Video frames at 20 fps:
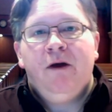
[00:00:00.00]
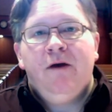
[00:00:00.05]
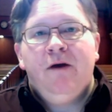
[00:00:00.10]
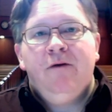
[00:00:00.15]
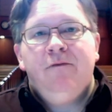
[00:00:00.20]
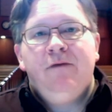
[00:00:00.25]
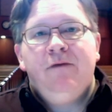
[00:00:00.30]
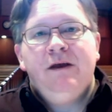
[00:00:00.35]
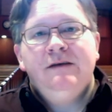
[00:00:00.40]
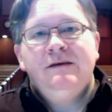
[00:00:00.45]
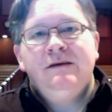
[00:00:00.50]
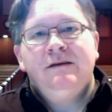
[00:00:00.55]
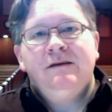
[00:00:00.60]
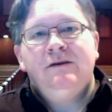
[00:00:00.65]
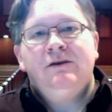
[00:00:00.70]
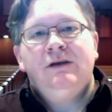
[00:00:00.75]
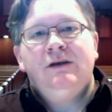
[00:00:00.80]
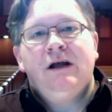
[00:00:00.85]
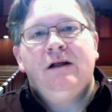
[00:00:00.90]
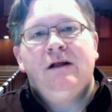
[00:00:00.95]
facing the
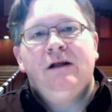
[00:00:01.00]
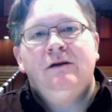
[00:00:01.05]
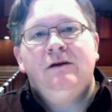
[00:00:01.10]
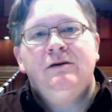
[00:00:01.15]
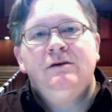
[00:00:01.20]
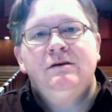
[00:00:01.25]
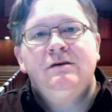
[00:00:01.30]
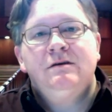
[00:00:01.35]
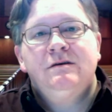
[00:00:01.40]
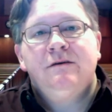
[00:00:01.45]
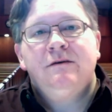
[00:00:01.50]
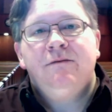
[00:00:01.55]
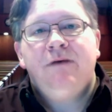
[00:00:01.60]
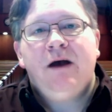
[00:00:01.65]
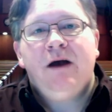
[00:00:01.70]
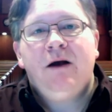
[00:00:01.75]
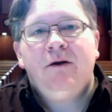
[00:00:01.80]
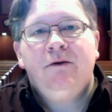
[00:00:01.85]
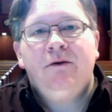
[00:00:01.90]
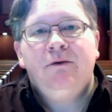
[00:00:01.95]
challenges of
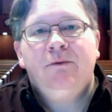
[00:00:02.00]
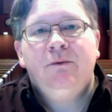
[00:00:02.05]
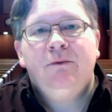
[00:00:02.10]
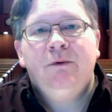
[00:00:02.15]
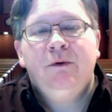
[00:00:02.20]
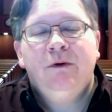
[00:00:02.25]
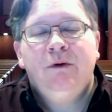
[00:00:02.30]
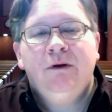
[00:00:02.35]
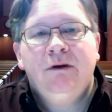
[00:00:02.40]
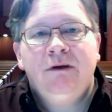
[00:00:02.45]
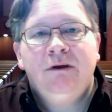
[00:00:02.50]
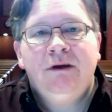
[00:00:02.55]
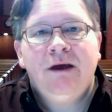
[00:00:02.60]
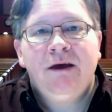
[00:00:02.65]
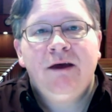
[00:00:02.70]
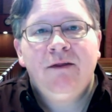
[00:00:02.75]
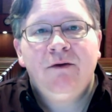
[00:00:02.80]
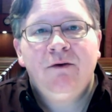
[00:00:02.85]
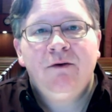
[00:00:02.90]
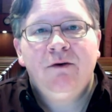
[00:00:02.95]
how to
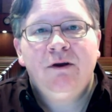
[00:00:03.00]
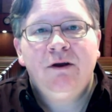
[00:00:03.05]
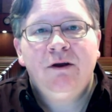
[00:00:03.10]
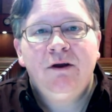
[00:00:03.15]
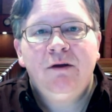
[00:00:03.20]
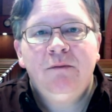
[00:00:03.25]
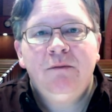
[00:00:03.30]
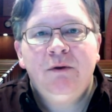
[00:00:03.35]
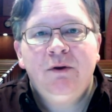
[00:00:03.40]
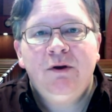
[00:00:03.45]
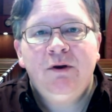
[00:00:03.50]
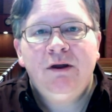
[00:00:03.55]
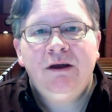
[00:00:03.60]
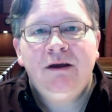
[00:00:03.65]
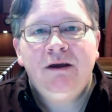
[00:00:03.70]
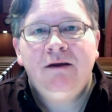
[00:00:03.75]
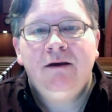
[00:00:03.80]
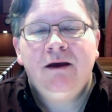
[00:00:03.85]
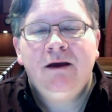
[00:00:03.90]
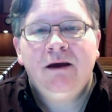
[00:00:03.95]
gather in
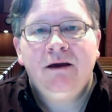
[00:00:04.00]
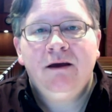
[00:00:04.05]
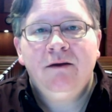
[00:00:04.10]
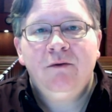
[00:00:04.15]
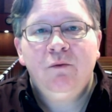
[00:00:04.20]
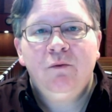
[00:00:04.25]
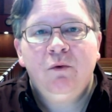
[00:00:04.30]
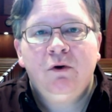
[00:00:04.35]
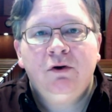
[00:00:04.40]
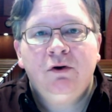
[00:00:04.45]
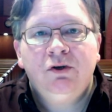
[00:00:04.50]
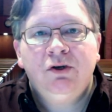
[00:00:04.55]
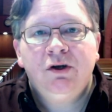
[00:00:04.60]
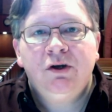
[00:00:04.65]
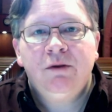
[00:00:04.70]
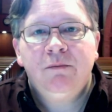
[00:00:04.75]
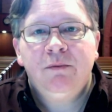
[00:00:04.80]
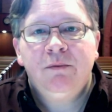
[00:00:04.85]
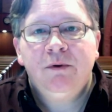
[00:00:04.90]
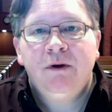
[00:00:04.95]
community and
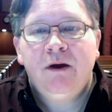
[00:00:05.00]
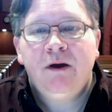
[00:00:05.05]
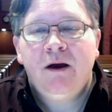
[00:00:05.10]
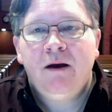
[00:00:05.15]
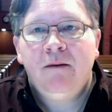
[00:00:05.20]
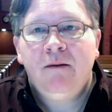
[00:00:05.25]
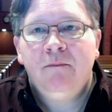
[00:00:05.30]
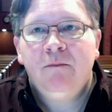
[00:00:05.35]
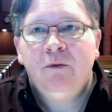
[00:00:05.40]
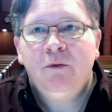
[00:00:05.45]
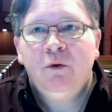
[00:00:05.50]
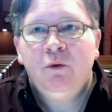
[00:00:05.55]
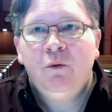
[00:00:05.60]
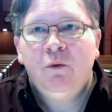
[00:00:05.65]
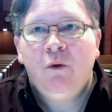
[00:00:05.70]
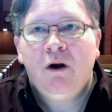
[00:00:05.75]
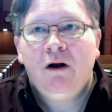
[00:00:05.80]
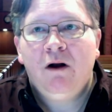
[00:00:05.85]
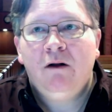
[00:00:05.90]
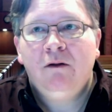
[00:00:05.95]
worship
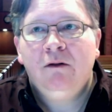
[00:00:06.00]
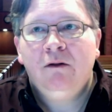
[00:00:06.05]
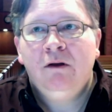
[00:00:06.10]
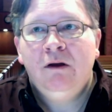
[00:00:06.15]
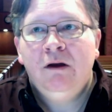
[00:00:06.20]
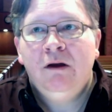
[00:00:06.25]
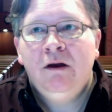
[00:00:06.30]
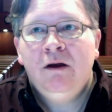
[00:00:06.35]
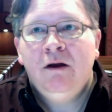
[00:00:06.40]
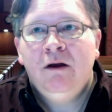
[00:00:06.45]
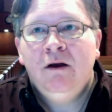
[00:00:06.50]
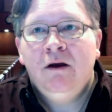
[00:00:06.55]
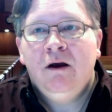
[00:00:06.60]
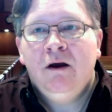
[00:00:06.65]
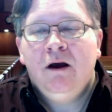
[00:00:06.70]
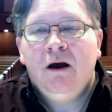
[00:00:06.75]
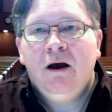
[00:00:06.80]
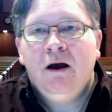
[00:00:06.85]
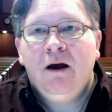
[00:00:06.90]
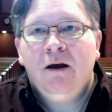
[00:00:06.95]
while
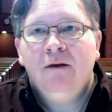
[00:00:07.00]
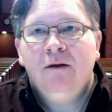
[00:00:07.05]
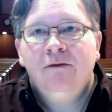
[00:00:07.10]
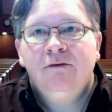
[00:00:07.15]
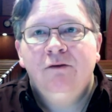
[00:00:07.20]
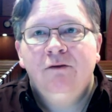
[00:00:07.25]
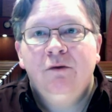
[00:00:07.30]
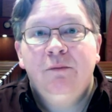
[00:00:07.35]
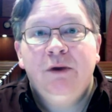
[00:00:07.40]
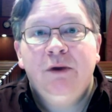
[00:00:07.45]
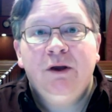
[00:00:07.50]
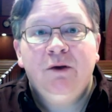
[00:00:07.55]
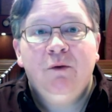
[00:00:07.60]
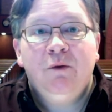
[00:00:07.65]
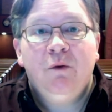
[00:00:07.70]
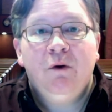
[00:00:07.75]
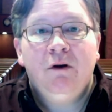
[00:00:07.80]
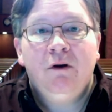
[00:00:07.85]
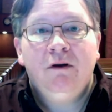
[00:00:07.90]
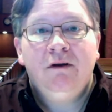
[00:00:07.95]
still being
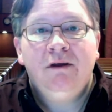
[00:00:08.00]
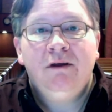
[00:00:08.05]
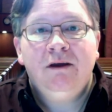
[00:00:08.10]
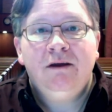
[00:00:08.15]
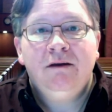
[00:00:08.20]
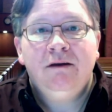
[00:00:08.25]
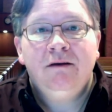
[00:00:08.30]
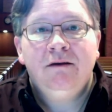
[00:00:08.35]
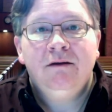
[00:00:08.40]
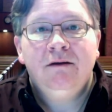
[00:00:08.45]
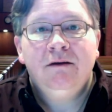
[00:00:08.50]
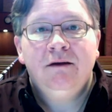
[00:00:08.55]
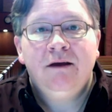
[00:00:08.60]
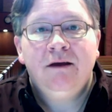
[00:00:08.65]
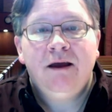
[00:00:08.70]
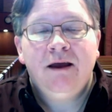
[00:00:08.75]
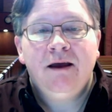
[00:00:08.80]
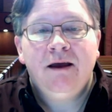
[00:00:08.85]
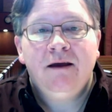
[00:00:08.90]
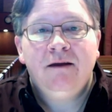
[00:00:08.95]
quarantined
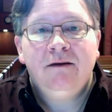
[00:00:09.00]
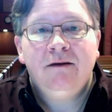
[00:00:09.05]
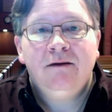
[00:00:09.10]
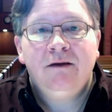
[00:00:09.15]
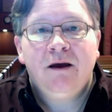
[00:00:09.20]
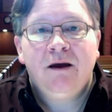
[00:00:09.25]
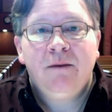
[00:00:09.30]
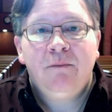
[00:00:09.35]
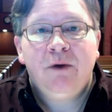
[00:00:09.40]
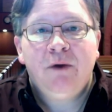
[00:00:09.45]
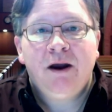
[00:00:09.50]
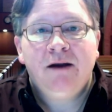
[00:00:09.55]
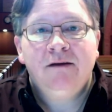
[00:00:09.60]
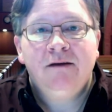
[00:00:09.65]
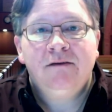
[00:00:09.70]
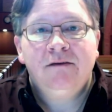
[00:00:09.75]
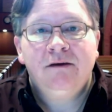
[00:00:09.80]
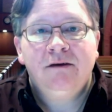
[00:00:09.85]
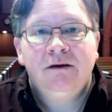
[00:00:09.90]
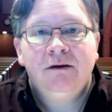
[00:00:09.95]
and
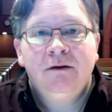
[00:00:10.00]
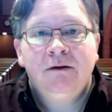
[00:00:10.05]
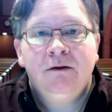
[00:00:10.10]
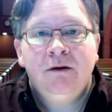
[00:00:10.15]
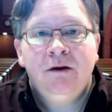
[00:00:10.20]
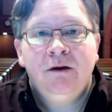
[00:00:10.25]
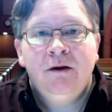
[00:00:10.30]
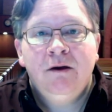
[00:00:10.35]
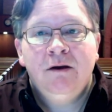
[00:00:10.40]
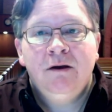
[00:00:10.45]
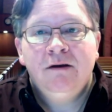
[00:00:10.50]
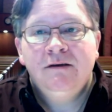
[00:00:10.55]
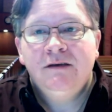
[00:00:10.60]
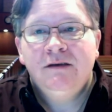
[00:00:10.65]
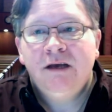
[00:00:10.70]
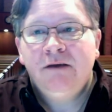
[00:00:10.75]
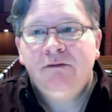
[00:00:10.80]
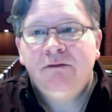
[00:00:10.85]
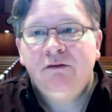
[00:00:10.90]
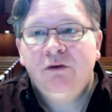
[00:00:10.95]
practicing
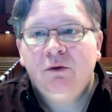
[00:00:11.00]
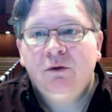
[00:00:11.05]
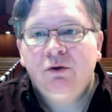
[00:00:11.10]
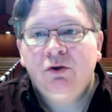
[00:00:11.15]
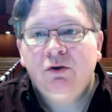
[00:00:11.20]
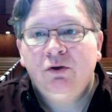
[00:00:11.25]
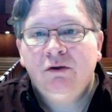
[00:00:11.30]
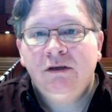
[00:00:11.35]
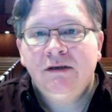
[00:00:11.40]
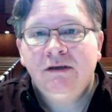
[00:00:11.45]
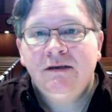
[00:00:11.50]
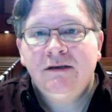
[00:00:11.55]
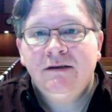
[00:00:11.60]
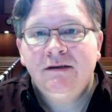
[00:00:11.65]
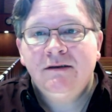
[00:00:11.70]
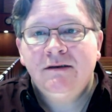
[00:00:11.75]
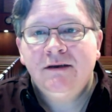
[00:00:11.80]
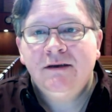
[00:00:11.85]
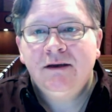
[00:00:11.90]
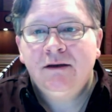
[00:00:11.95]
safe social
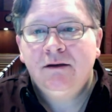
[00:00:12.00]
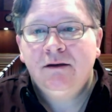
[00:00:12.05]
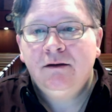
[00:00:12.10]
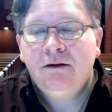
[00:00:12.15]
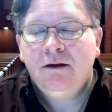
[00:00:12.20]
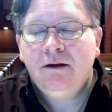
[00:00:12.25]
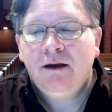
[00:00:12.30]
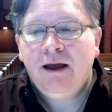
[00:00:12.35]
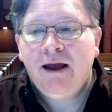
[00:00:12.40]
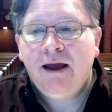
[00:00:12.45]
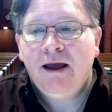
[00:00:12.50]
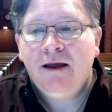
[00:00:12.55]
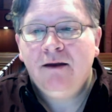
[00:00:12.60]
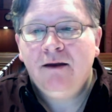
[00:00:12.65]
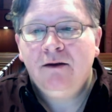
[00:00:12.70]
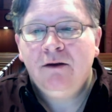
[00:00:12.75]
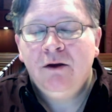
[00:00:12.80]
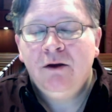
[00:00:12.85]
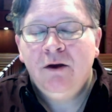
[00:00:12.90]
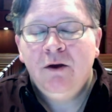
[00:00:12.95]
distancing.
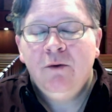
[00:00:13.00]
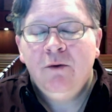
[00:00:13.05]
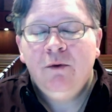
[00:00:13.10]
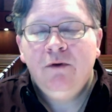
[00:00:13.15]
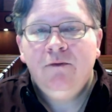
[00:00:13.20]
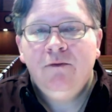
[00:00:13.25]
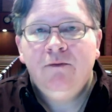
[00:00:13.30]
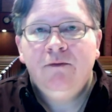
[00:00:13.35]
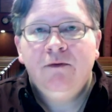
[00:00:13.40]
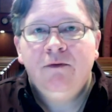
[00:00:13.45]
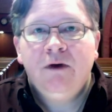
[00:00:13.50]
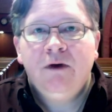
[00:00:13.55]
And we've